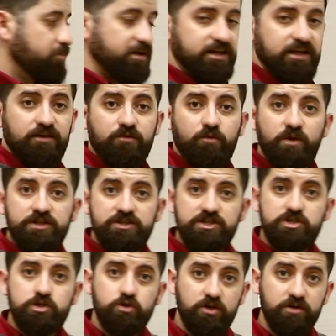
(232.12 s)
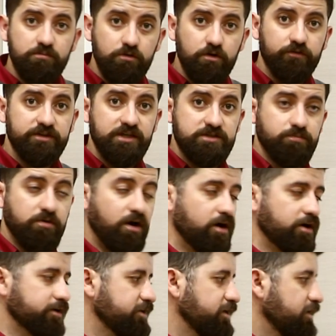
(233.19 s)
But when just you remove this
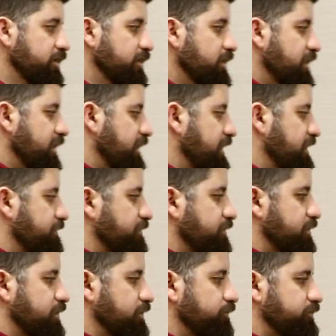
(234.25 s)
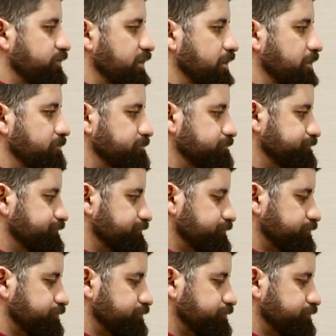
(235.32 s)
part and if the